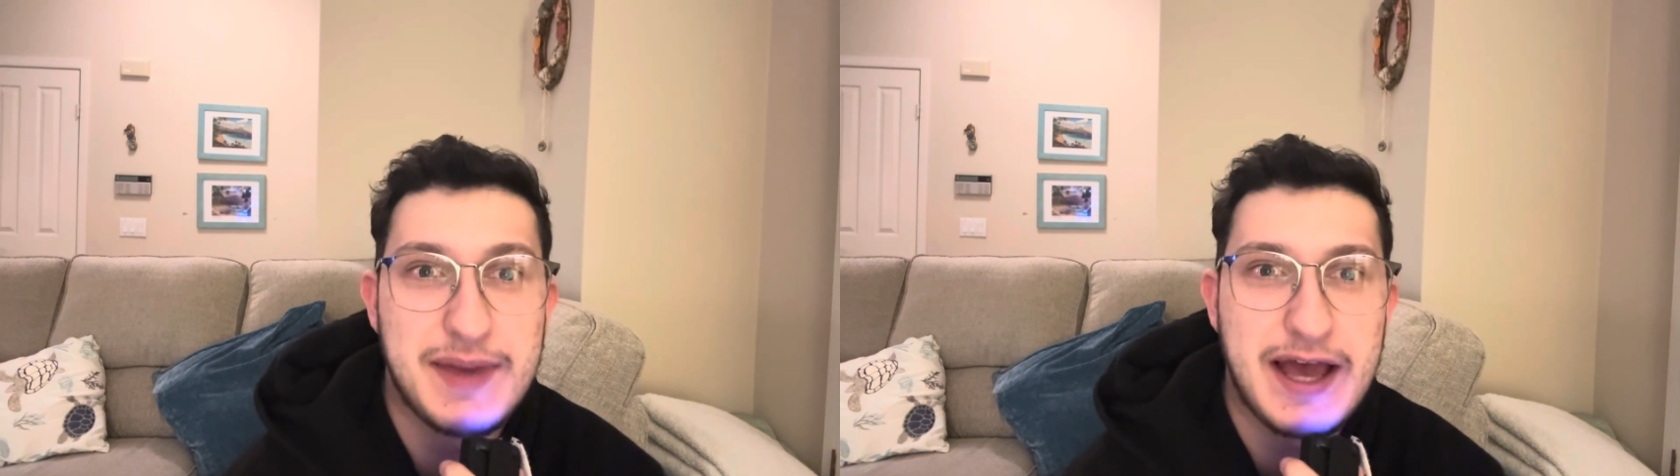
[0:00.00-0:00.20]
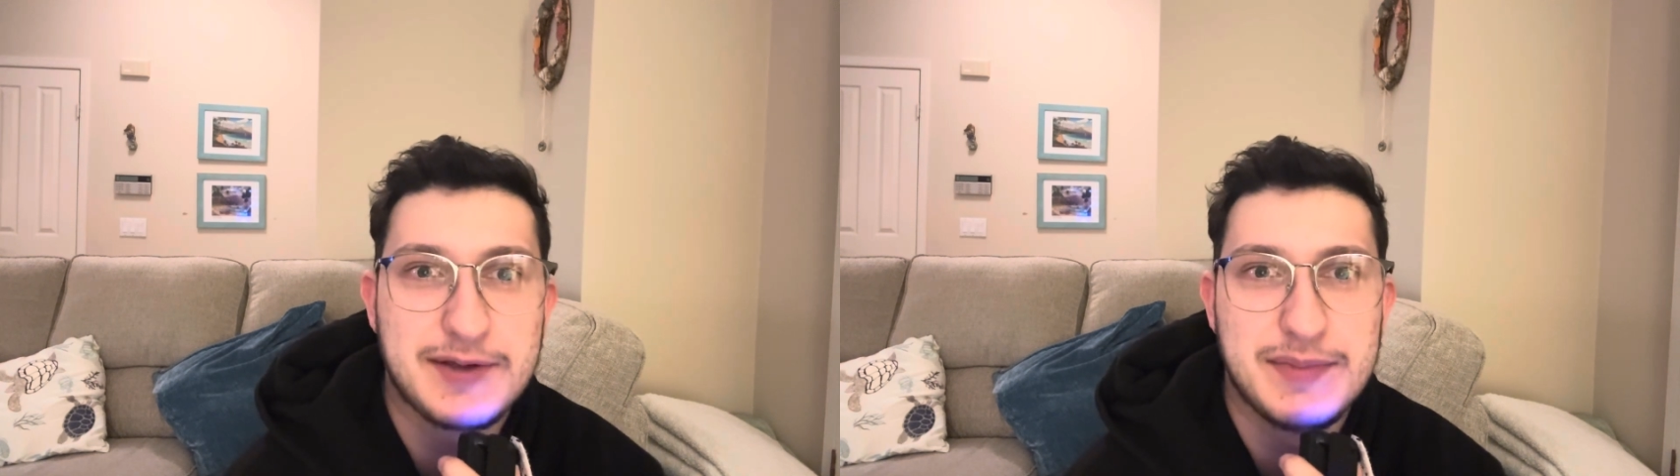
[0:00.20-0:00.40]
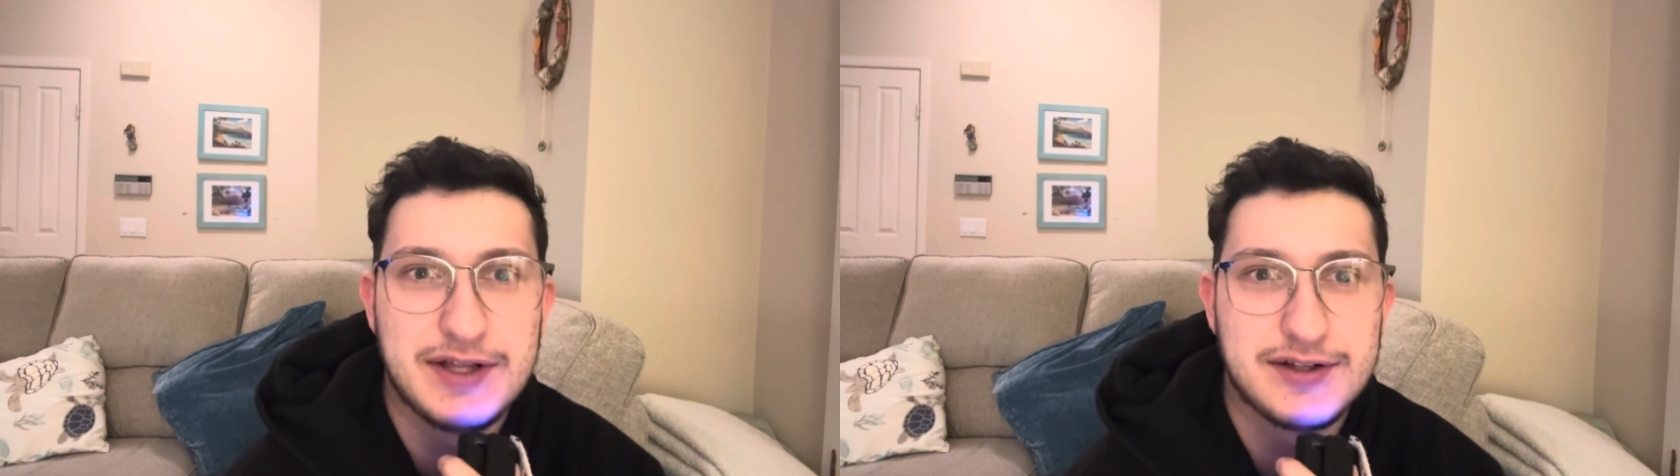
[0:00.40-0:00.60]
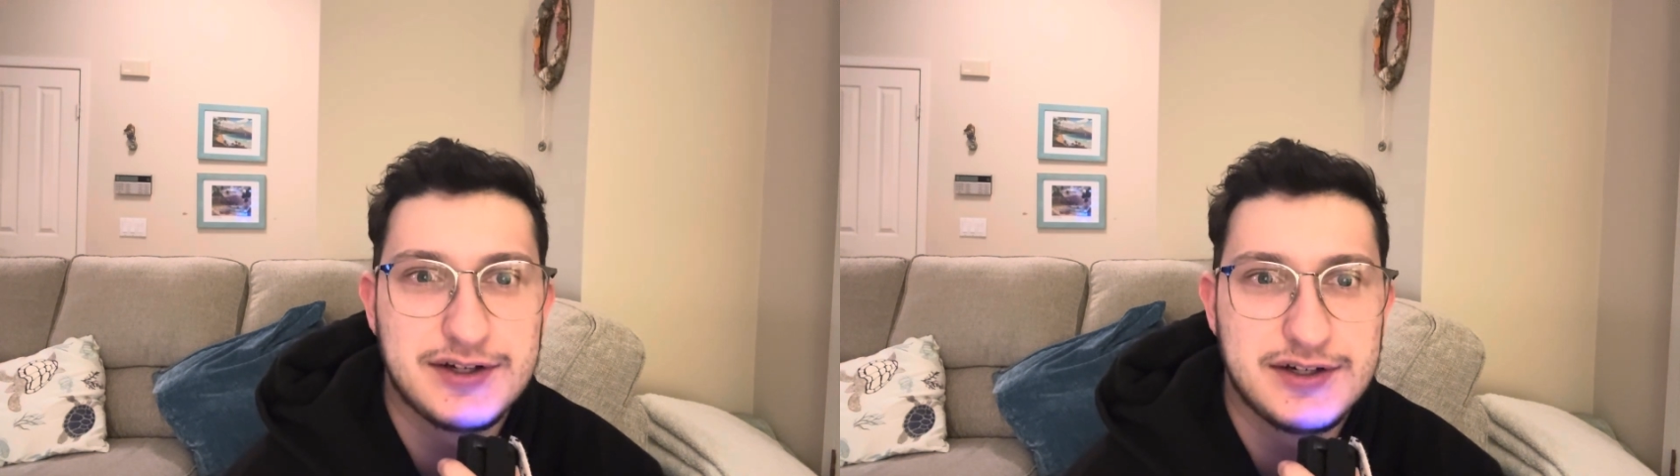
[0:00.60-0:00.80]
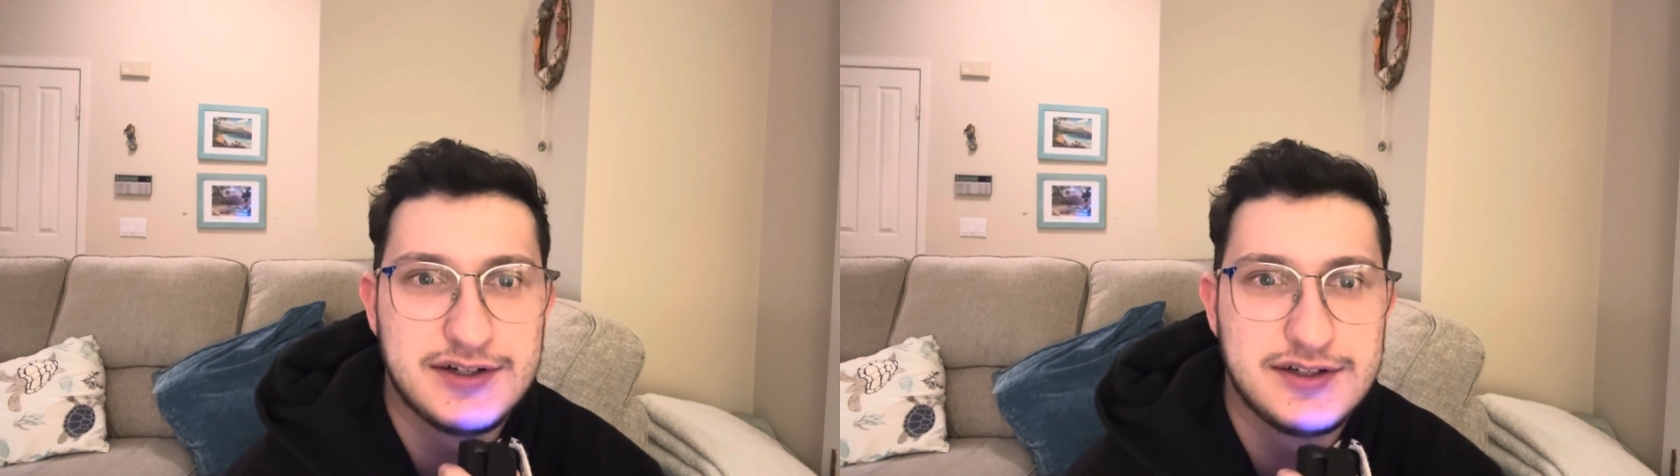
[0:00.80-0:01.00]
Mac
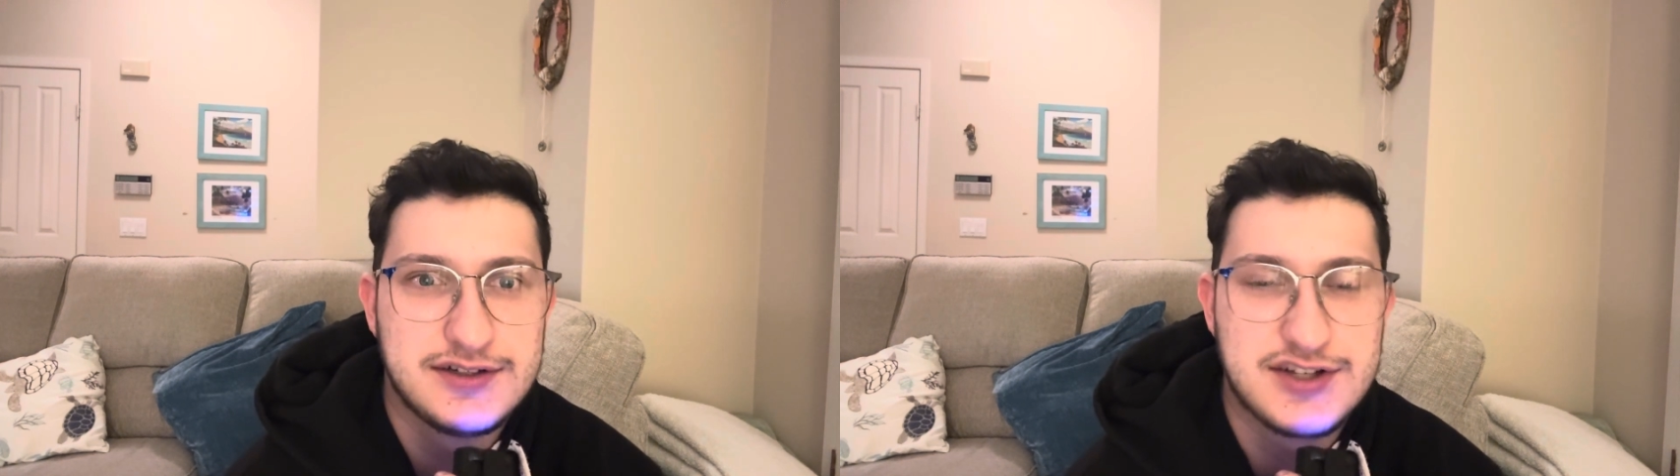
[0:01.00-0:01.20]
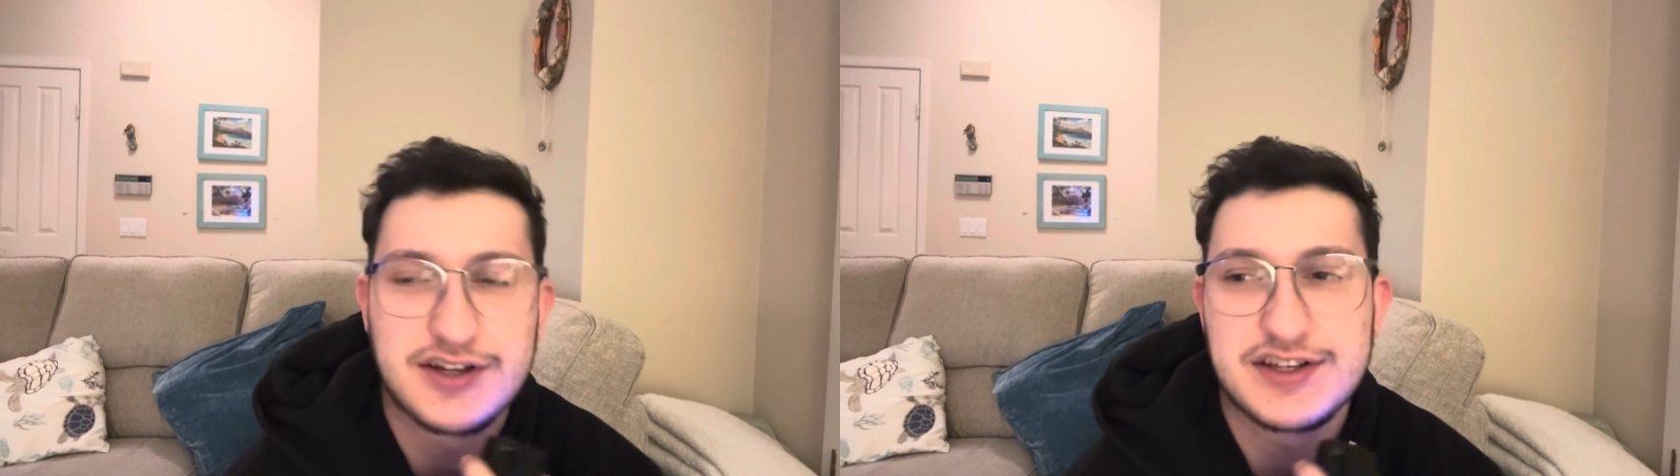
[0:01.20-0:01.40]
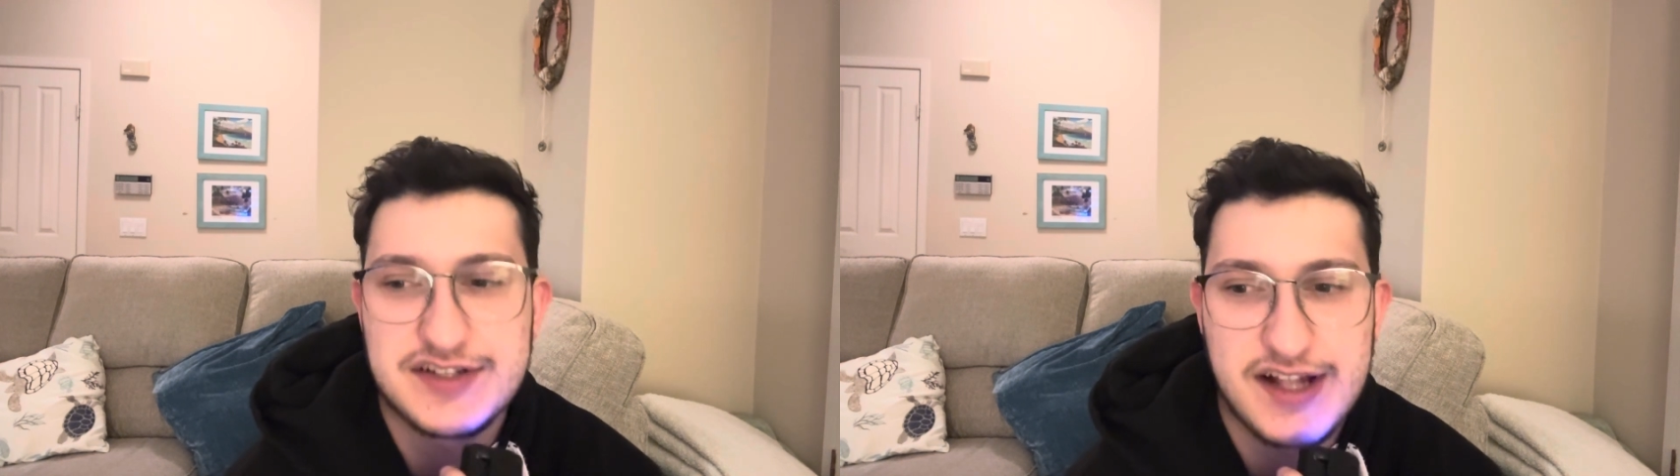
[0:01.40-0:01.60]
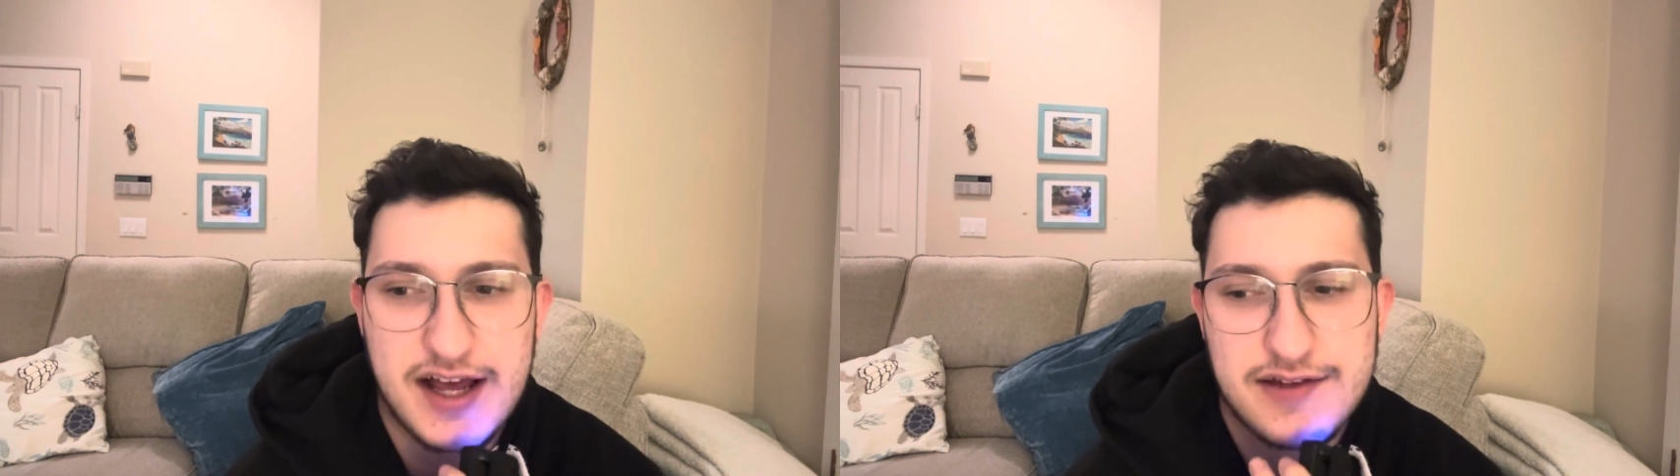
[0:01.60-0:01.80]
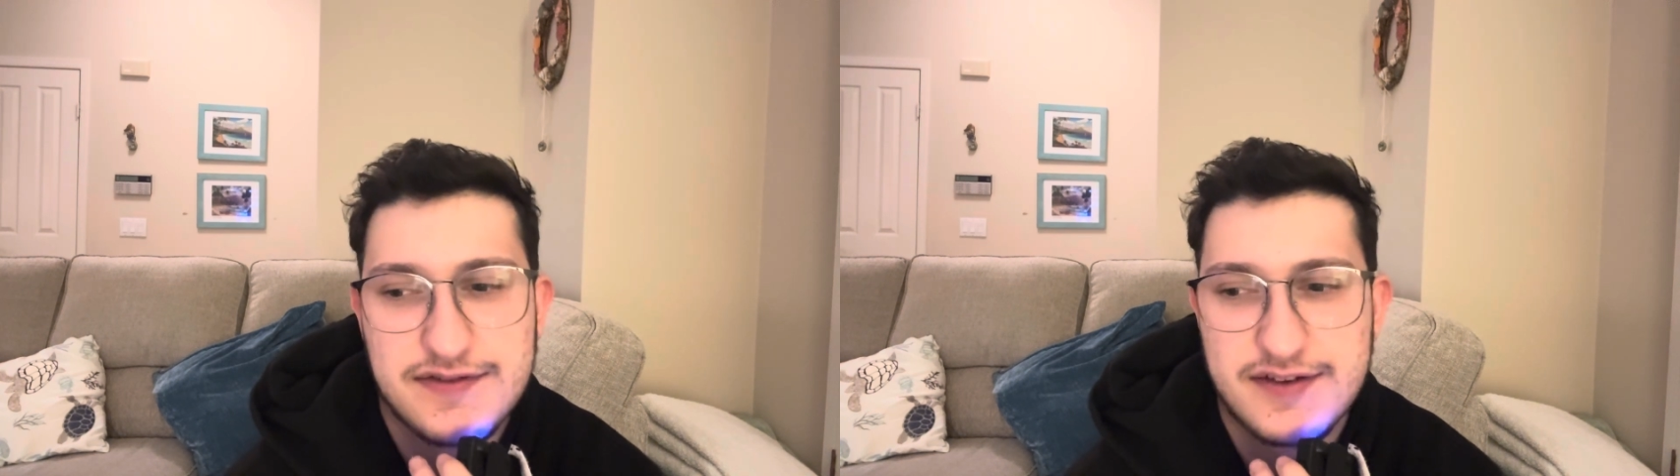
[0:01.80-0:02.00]
Miller, took his
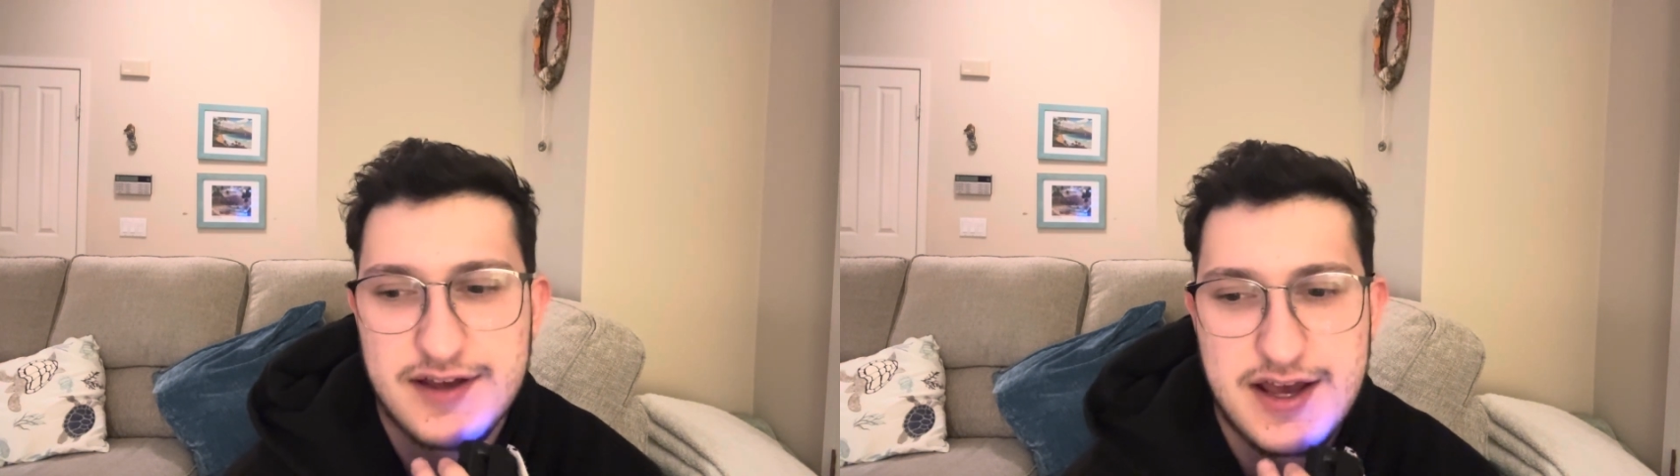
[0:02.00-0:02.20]
life.